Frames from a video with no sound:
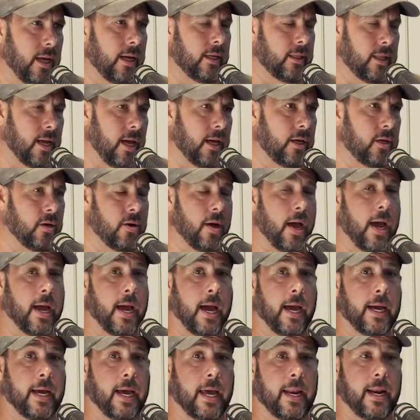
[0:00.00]
like that. You know,
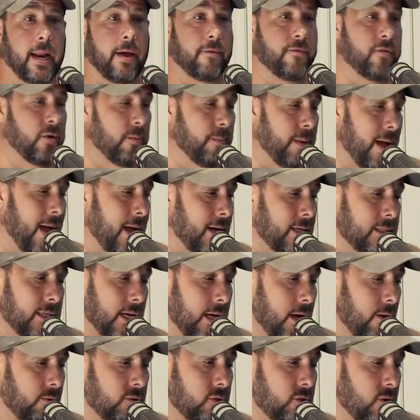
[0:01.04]
I feel bad because
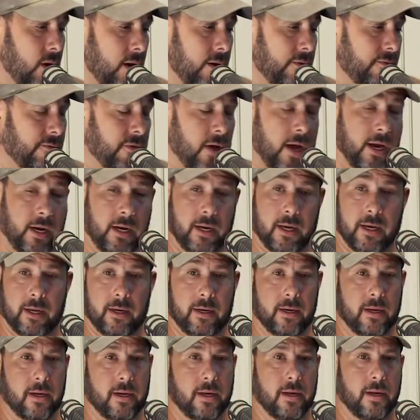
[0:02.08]
I was trying to find it.
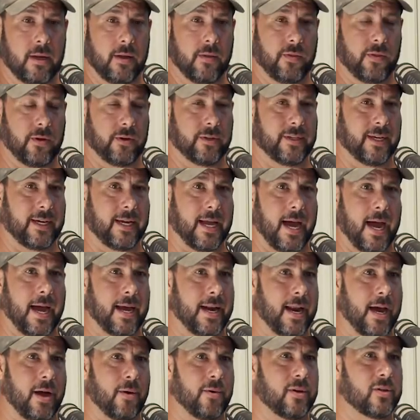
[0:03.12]
There's a guy, and
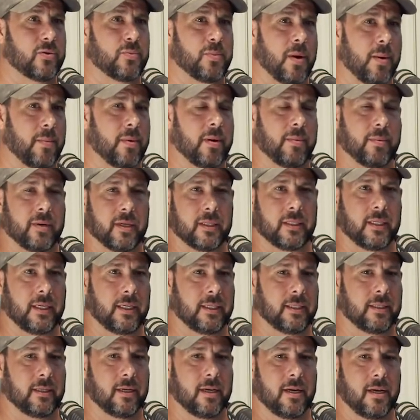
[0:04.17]
I always remember him because
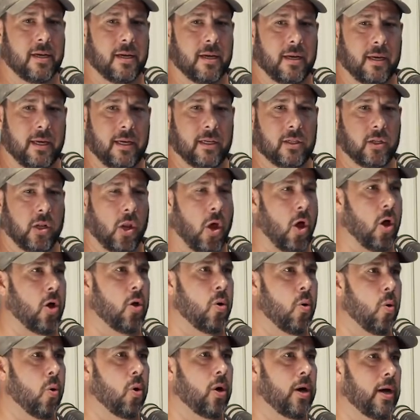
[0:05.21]
he's
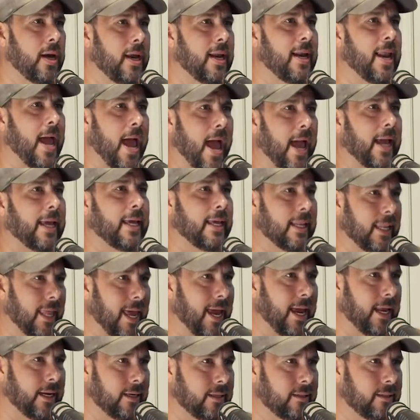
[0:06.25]
Longhorn in Aggie Land.